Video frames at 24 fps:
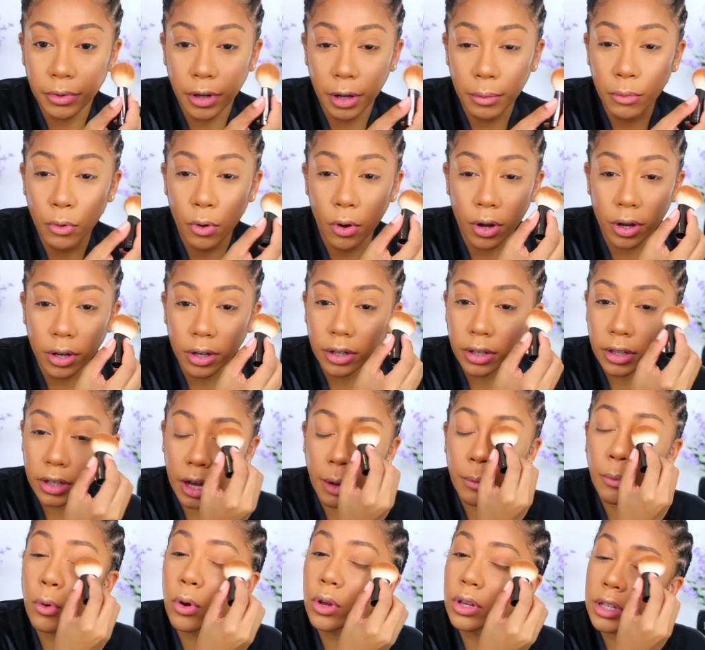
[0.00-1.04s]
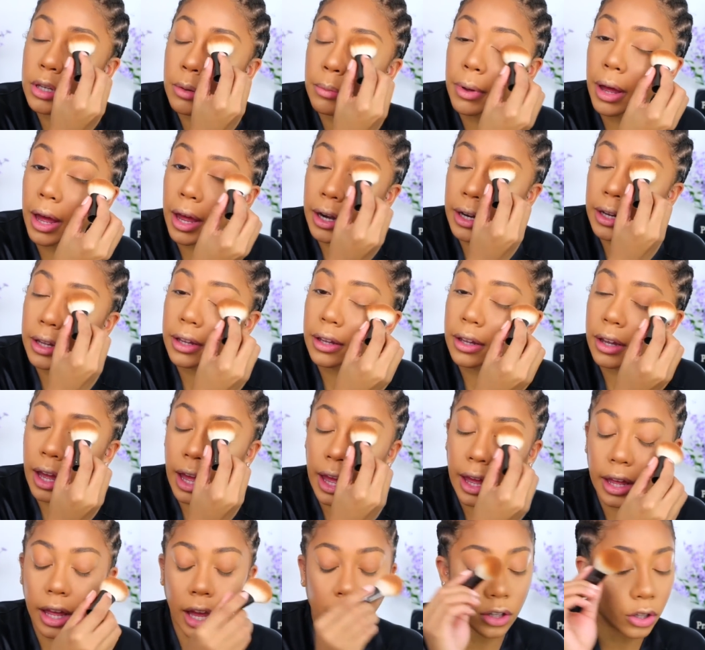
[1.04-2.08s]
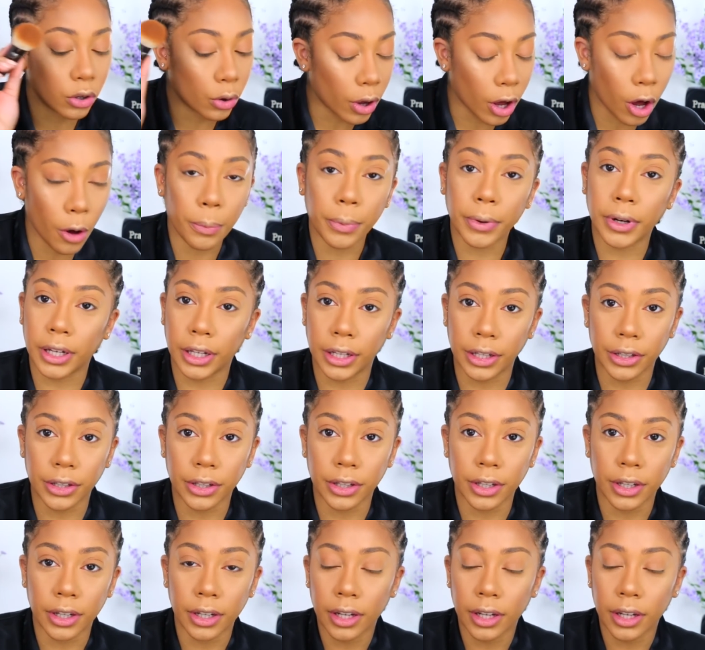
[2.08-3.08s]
Come on, come on somebody. I ain't got no help in here.